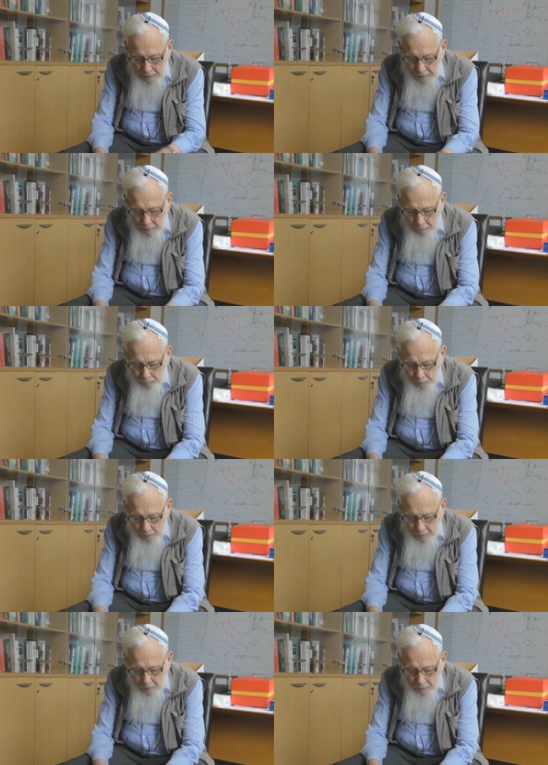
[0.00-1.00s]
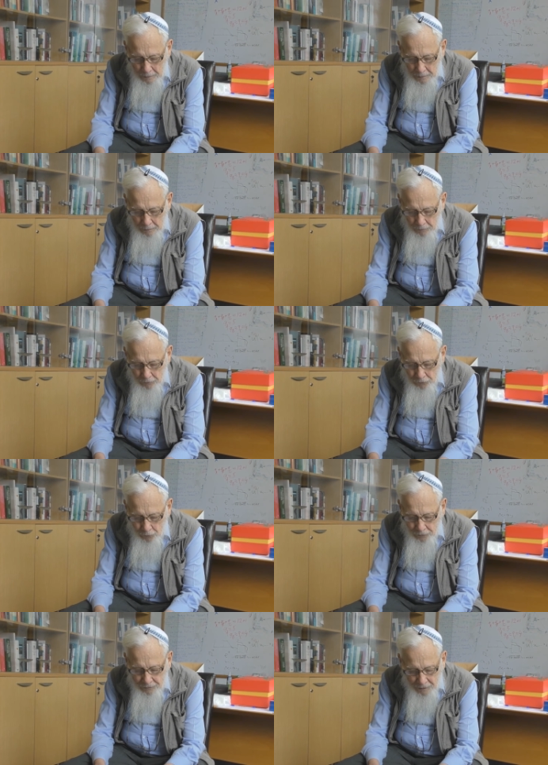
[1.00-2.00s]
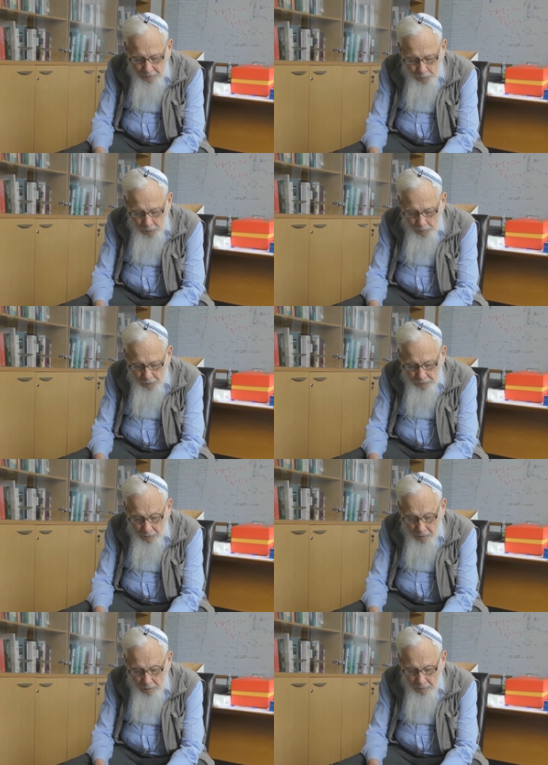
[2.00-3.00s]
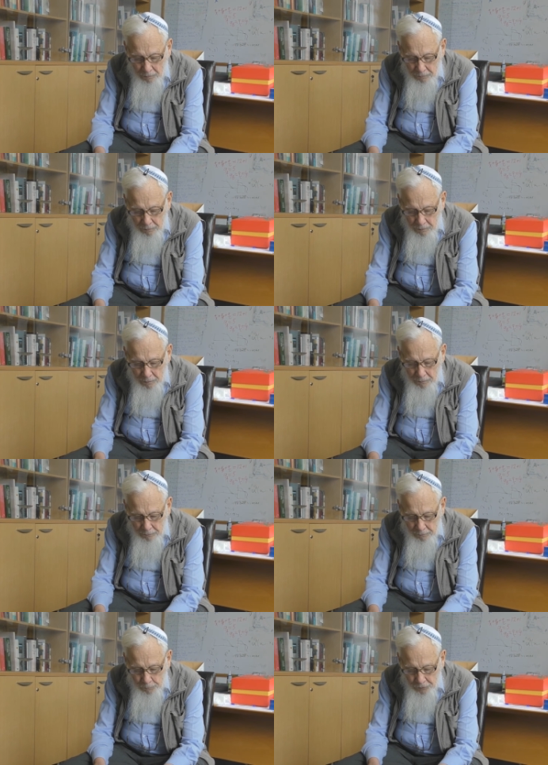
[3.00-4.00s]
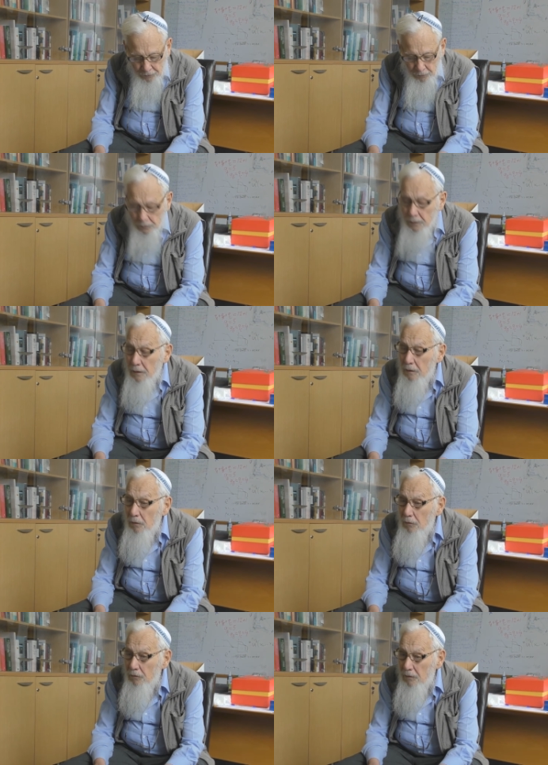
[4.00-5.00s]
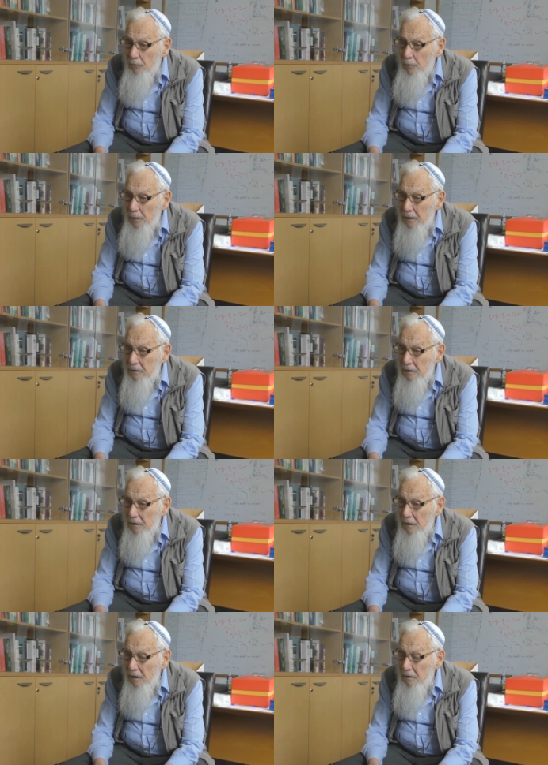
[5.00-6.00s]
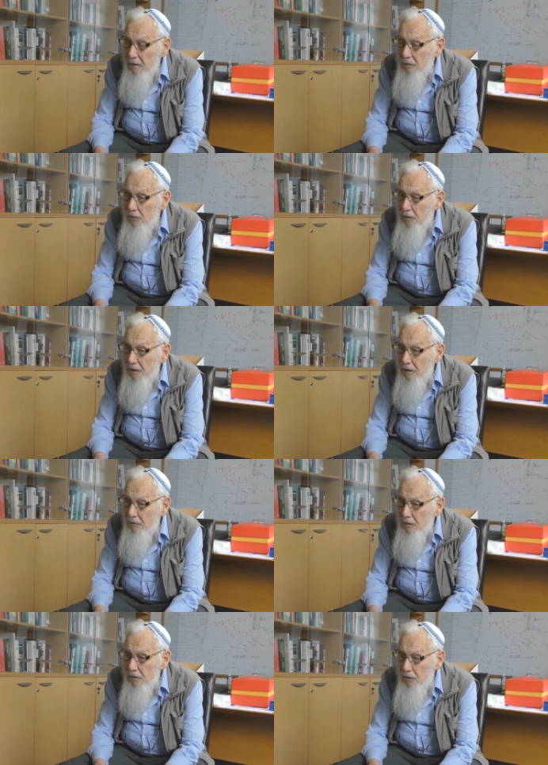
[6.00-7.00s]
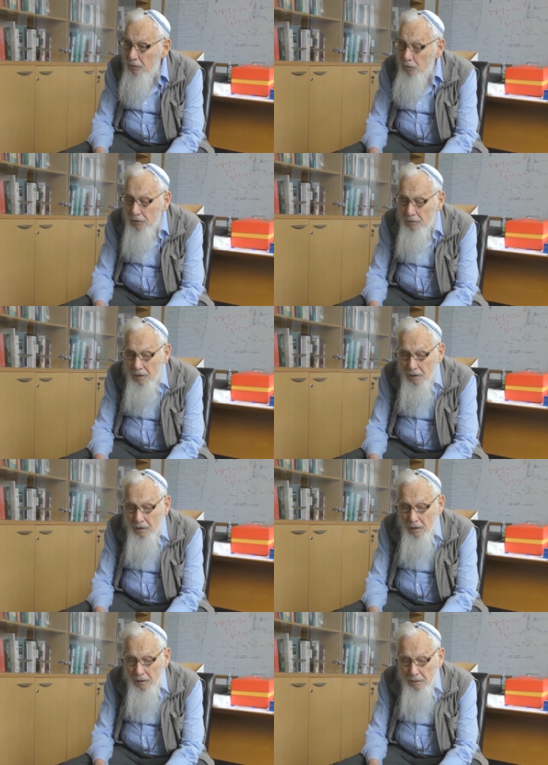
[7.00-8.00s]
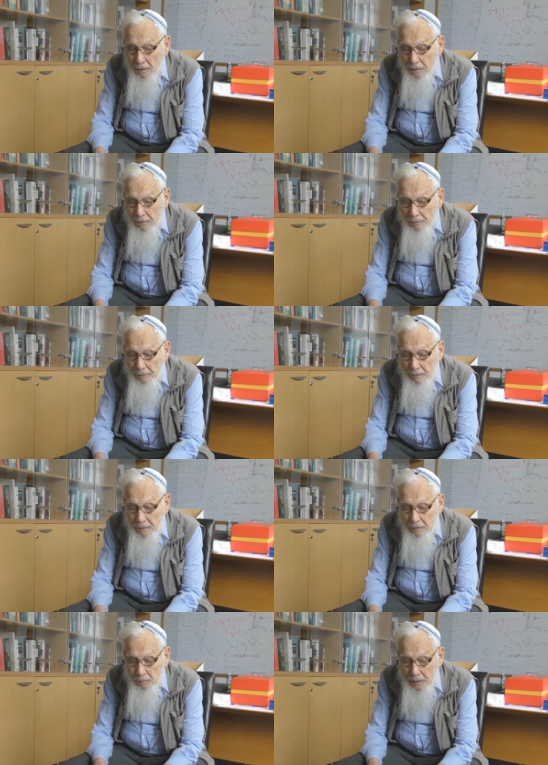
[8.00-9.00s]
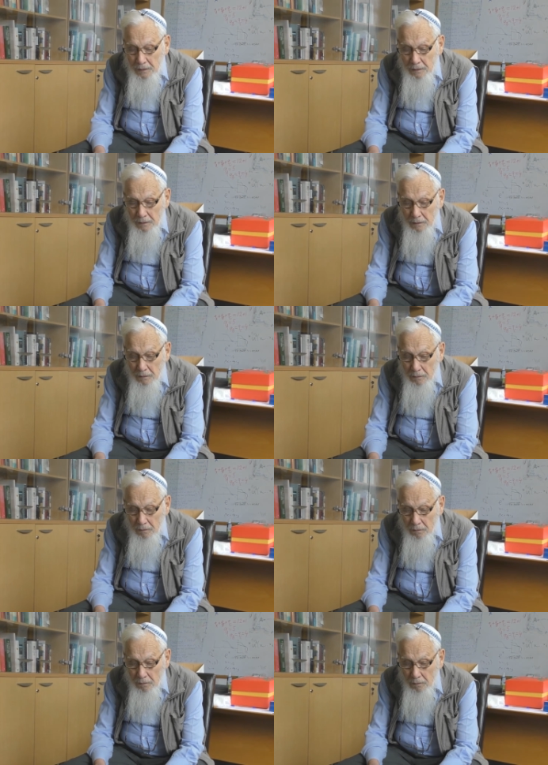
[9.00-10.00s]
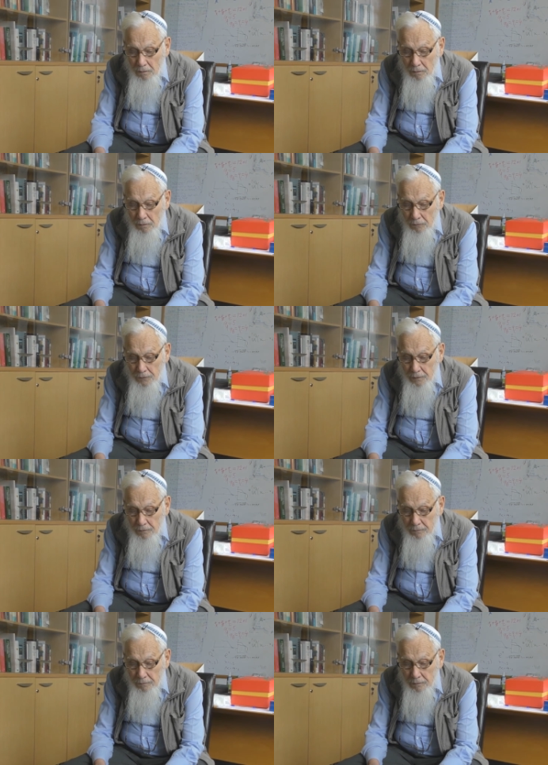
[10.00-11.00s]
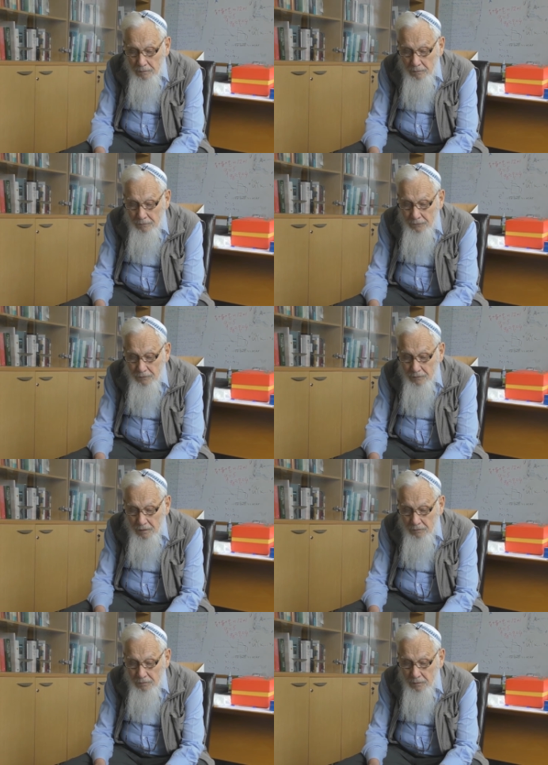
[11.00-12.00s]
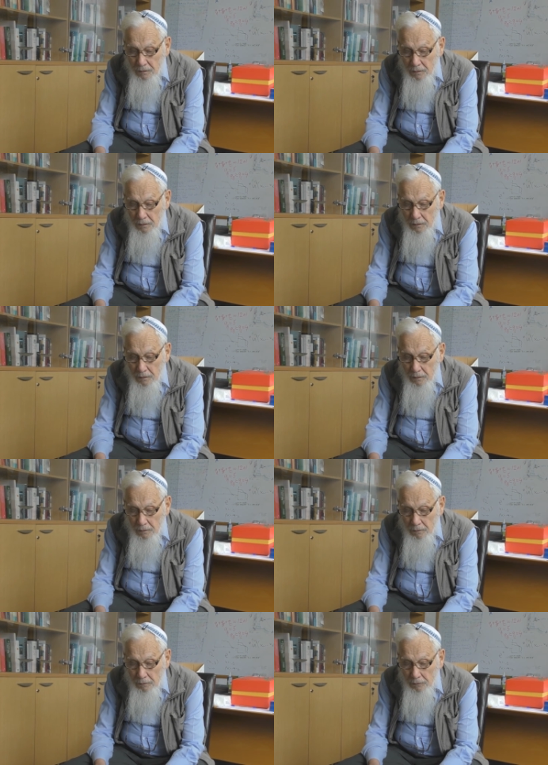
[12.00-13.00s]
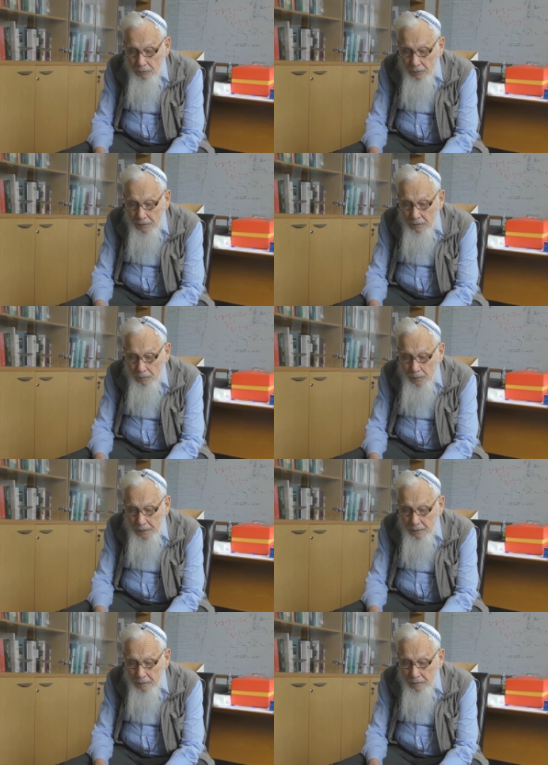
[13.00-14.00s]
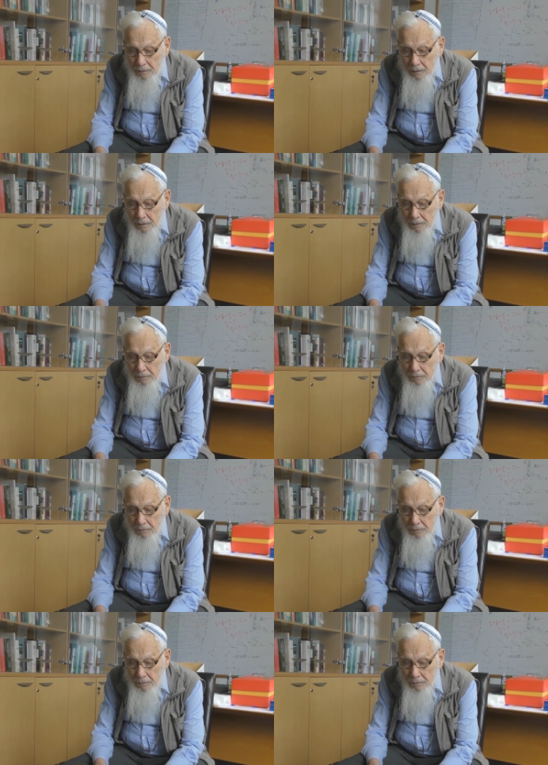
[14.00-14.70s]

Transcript: Um, suicide bombers are are pursuing their goals, and we better take that into account. In other words, uh, at the beginning of this uh, conversation, uh, you intimated that